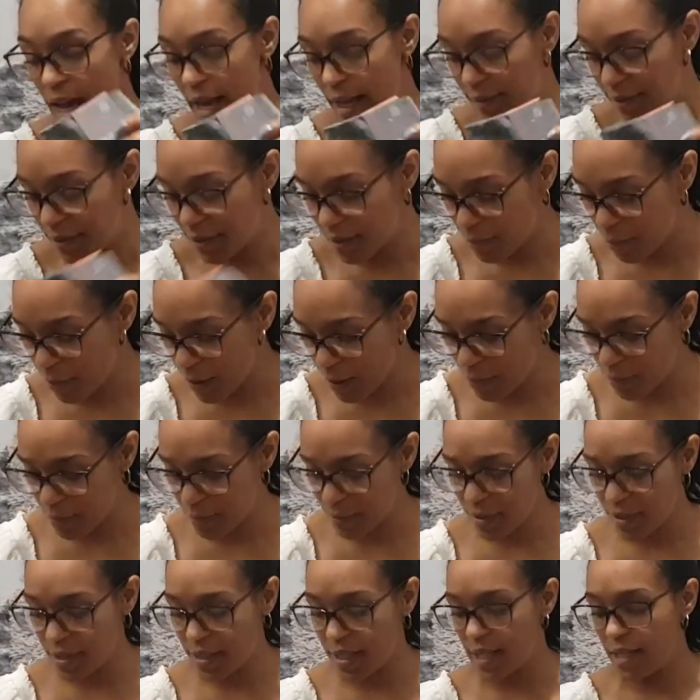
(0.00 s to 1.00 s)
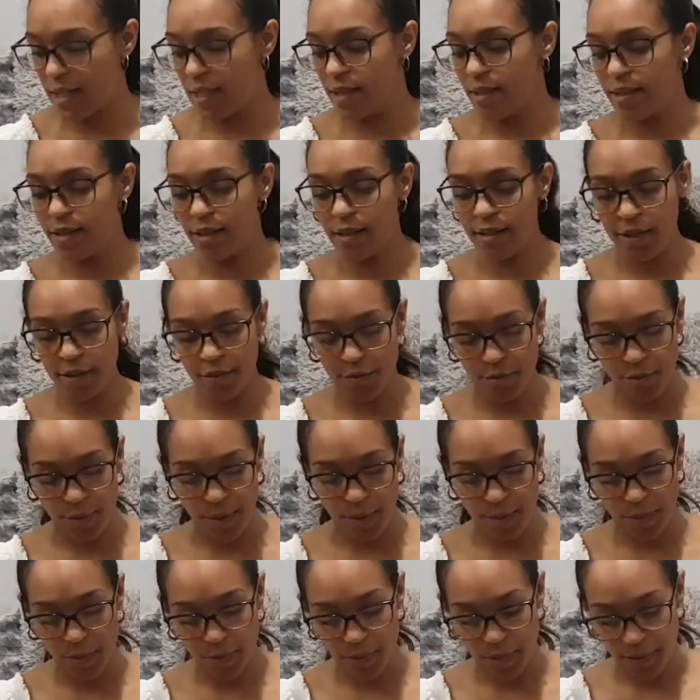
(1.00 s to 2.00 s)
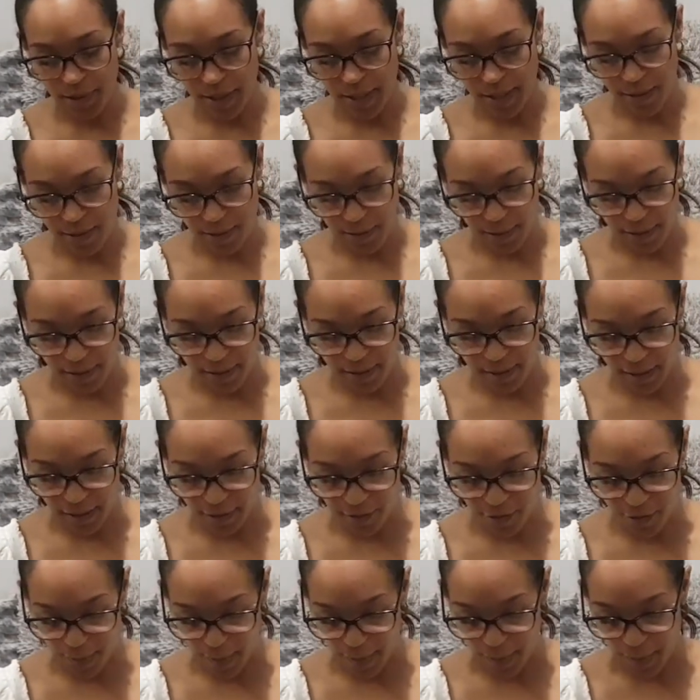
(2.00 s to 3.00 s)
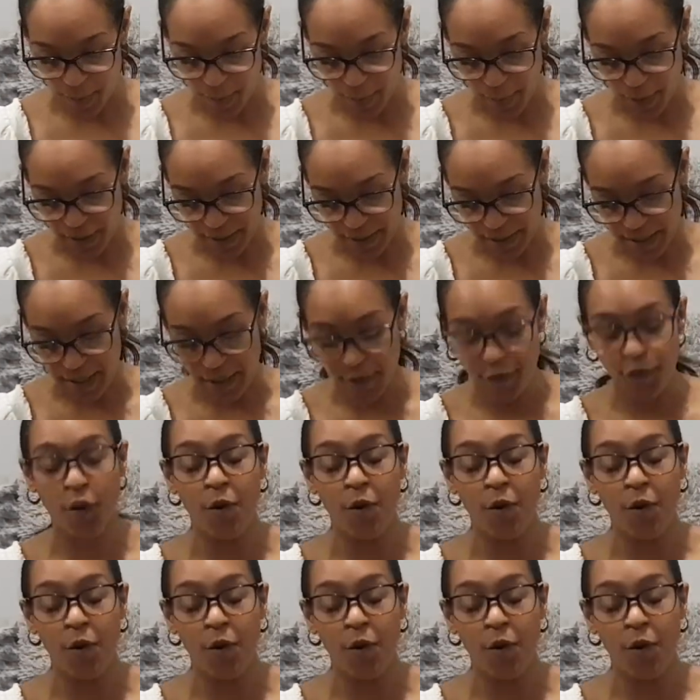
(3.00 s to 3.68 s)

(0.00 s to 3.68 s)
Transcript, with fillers: And what were these? I don't remember what these were. I don't even remember buying these.